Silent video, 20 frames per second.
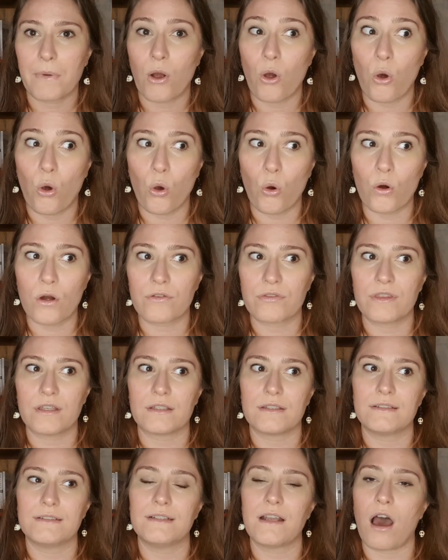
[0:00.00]
or
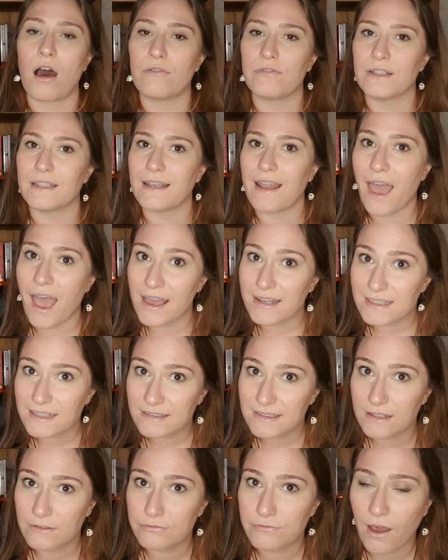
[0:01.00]
the novelette
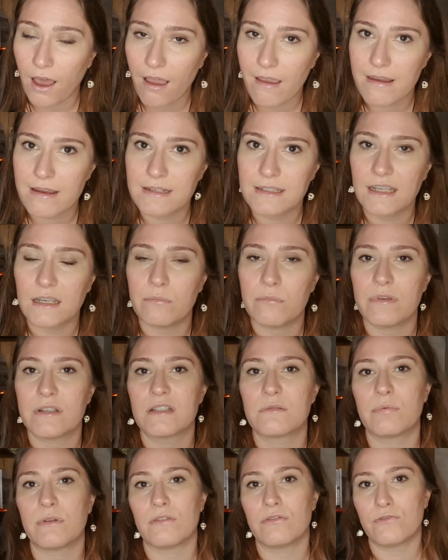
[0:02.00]
Defying Demons
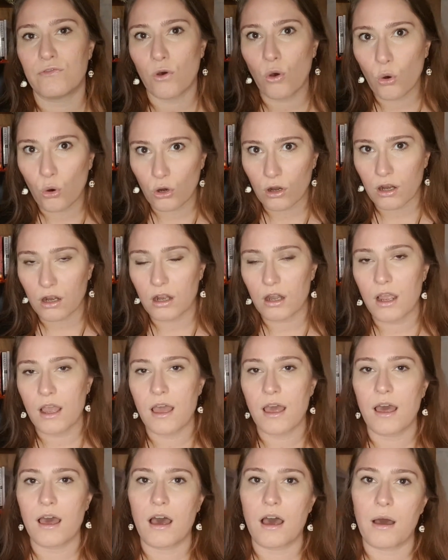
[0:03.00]
before.
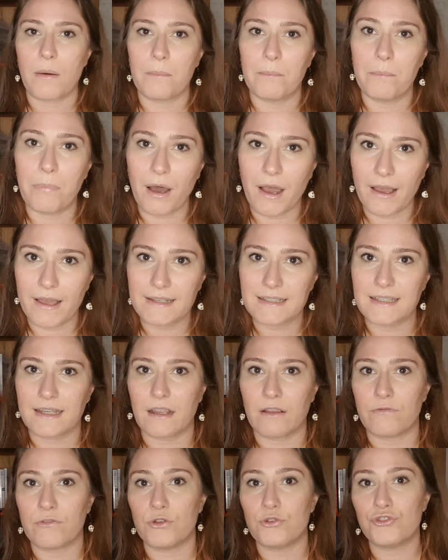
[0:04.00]
But
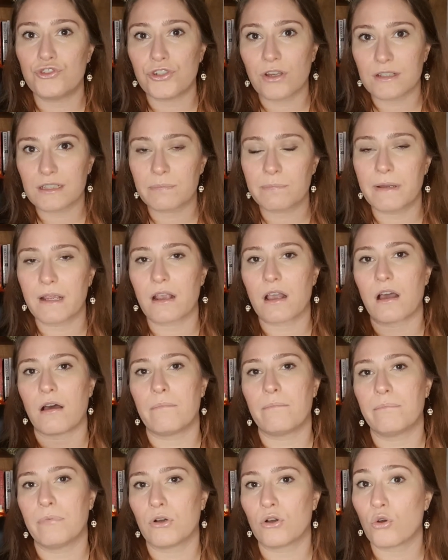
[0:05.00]
if you just pick
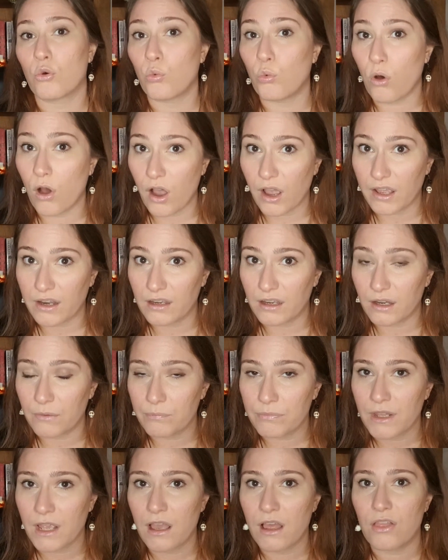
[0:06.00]
up book 1,
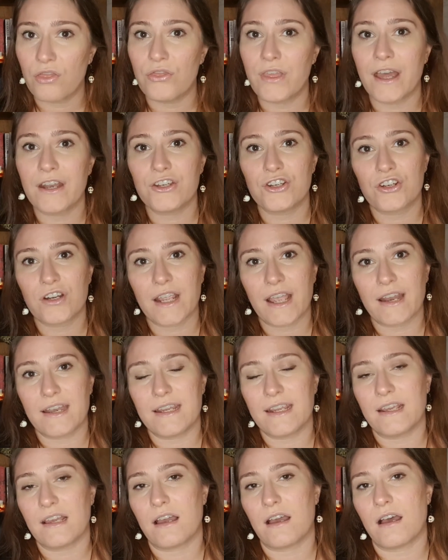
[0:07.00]
then you're
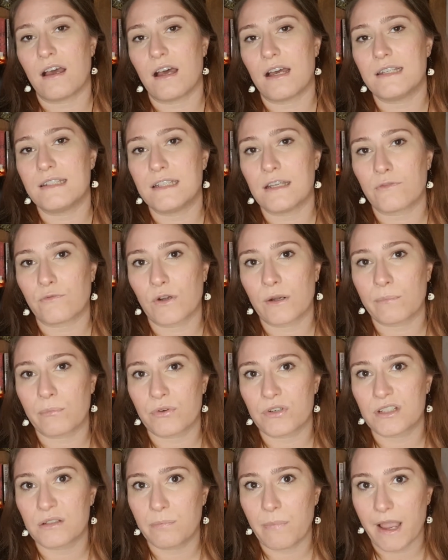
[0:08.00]
getting a different
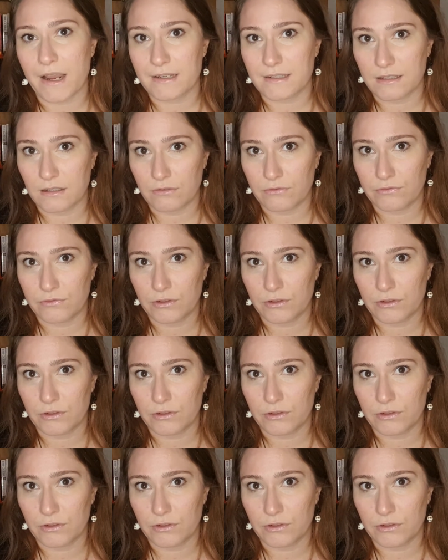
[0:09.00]
perspective.